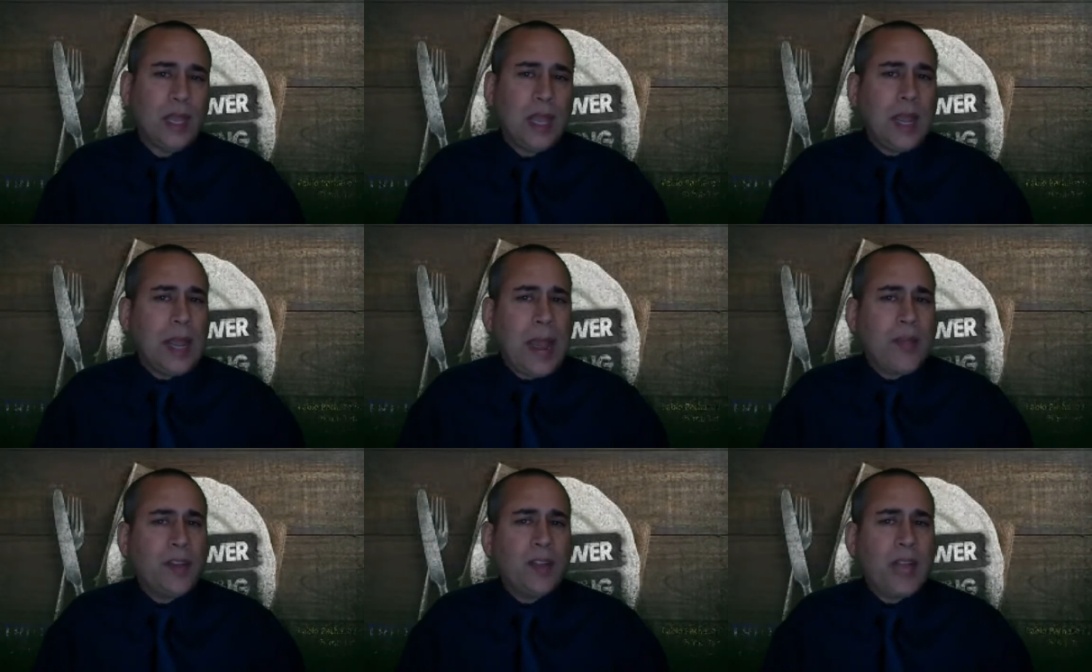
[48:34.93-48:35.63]

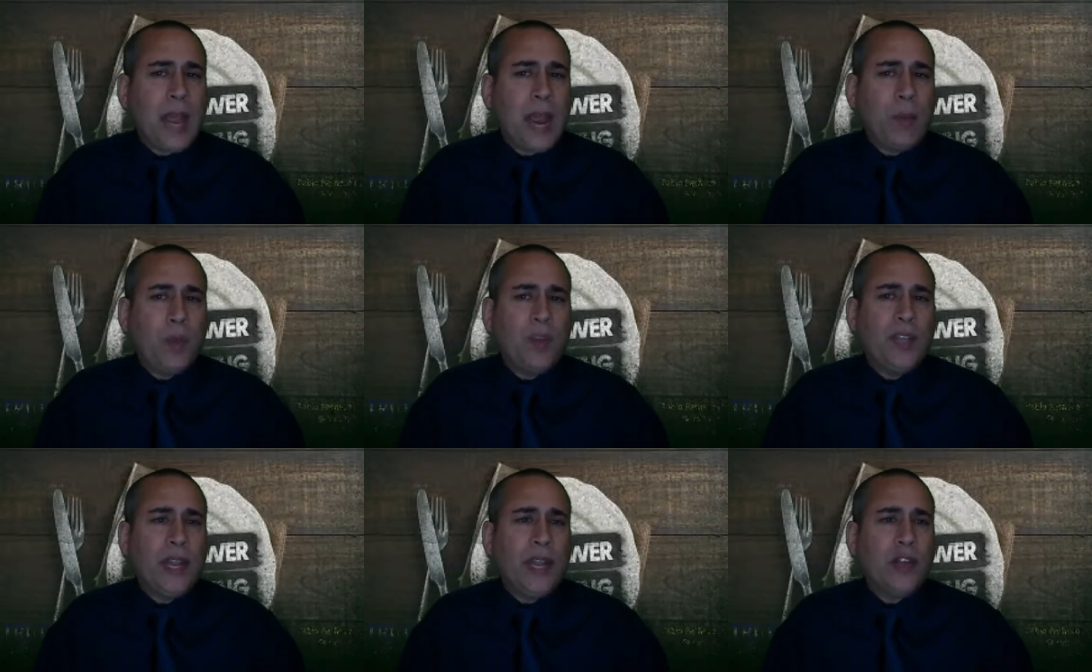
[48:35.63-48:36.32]
At the time when the
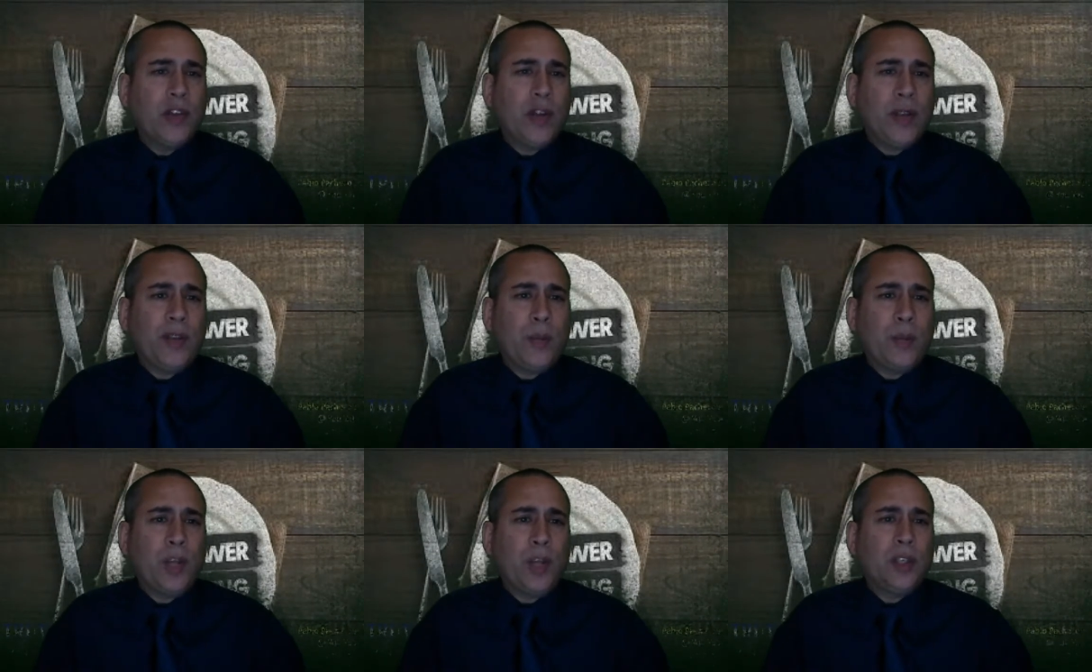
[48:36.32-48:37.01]
danger and
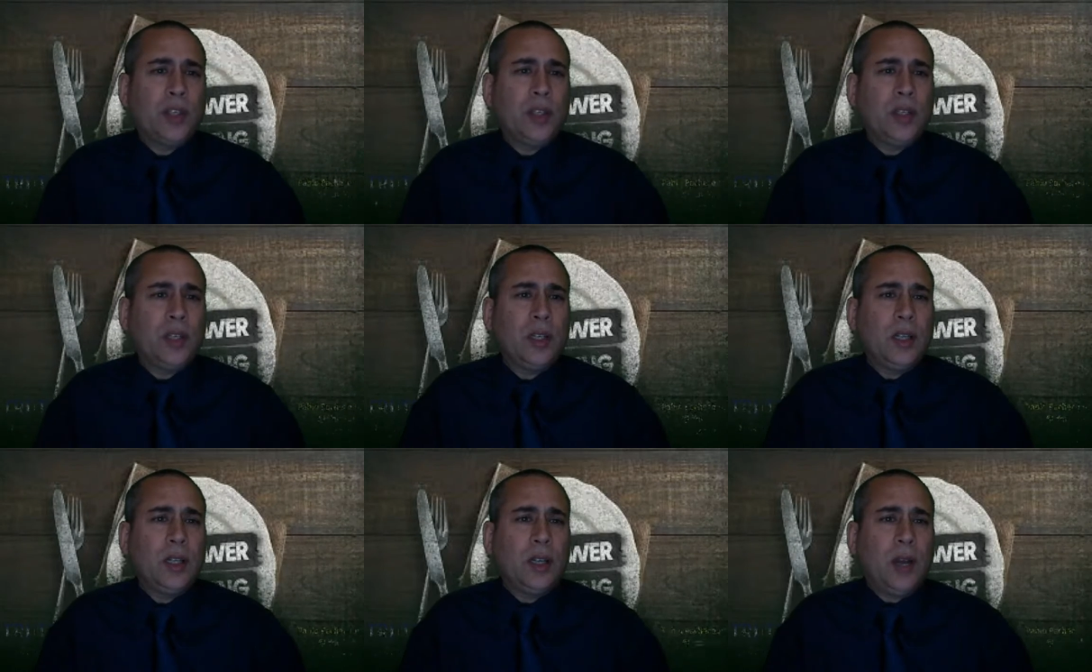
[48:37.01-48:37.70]
depression
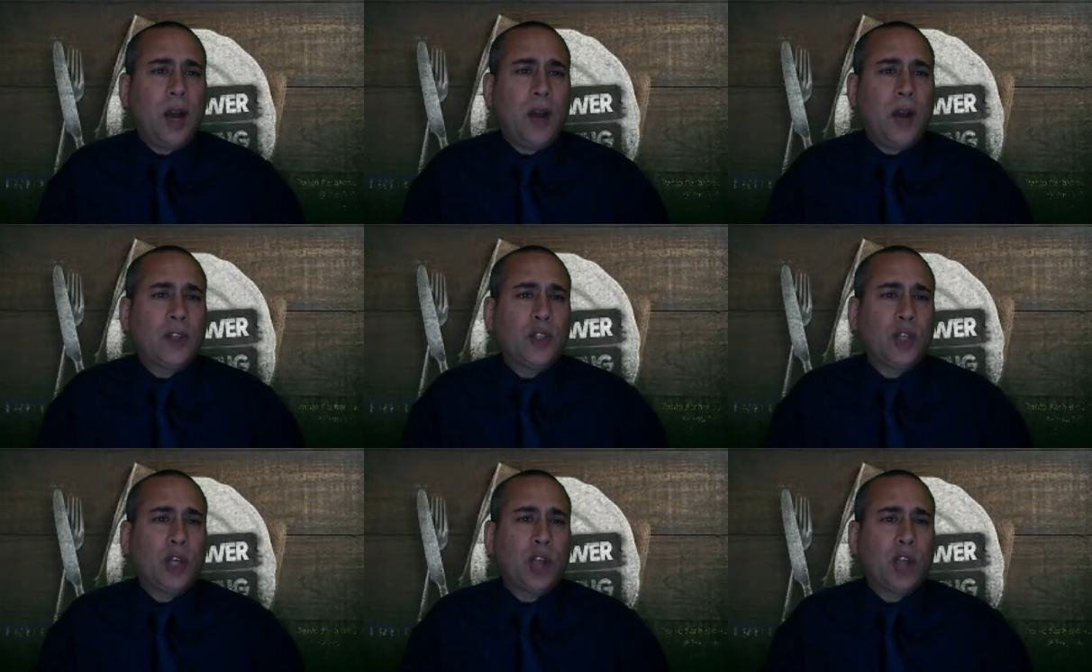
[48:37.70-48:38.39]
of the
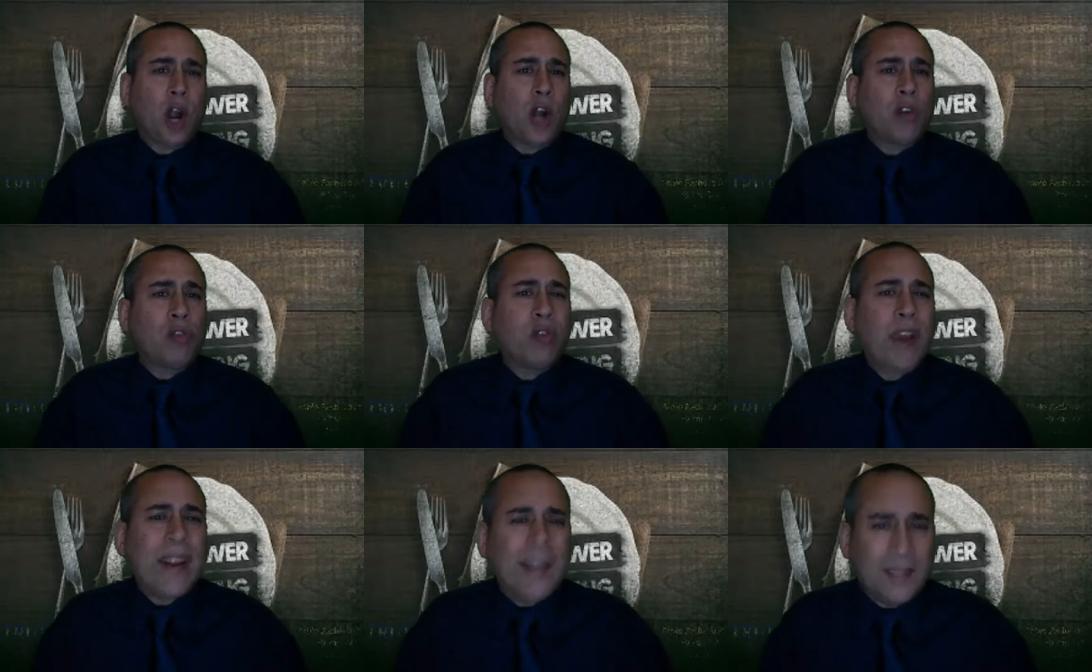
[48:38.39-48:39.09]
church are
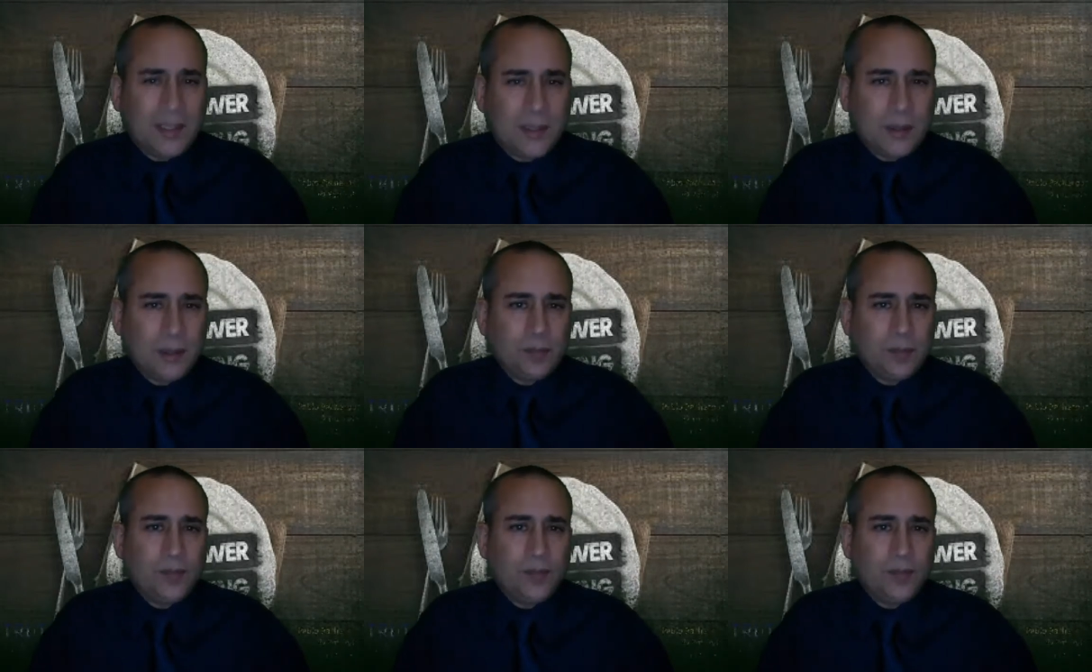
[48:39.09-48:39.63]
greatest,